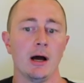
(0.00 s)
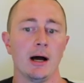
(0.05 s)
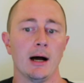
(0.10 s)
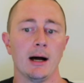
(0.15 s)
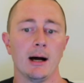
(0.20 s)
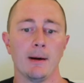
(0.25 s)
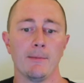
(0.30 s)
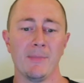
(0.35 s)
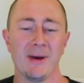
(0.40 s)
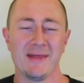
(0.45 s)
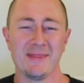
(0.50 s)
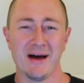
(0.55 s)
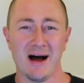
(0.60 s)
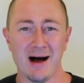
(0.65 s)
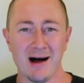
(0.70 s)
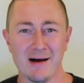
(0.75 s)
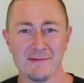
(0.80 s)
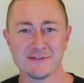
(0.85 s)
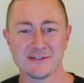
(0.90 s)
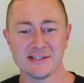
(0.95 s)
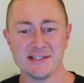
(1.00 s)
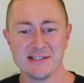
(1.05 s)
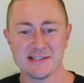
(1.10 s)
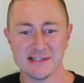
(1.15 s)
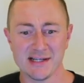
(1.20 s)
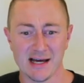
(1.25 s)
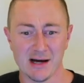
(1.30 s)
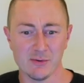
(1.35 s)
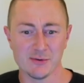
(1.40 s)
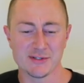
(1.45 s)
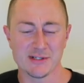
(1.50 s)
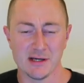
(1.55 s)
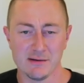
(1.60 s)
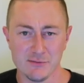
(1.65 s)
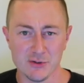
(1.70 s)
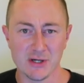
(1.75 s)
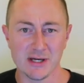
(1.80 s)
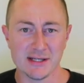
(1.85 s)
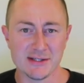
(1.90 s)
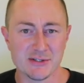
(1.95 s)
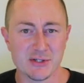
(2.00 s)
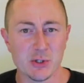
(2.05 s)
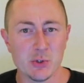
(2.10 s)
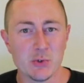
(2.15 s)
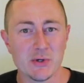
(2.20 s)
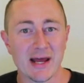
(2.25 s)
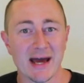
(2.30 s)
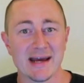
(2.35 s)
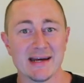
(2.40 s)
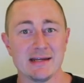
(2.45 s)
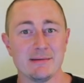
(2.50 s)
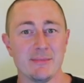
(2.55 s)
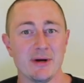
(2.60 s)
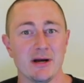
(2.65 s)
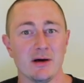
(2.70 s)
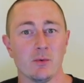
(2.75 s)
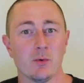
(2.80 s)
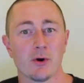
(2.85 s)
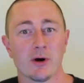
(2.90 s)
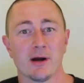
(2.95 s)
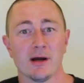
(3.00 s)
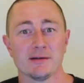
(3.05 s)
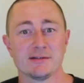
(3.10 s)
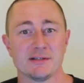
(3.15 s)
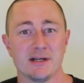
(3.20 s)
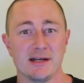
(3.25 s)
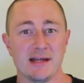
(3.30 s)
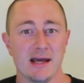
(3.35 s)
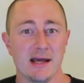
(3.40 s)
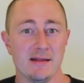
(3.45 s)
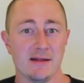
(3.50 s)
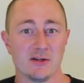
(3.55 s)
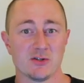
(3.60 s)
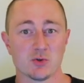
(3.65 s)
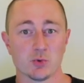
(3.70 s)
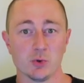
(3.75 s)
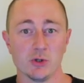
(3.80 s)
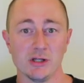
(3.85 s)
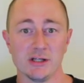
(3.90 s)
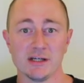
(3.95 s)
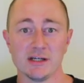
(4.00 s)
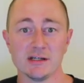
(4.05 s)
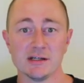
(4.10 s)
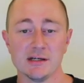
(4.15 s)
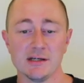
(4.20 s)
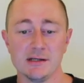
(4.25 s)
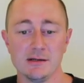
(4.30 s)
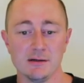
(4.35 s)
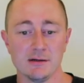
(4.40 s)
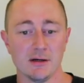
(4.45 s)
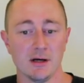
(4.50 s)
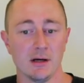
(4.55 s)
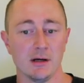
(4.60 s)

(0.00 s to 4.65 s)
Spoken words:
In the off season, I would say if you get 2 90-minute workouts a day, that's really good.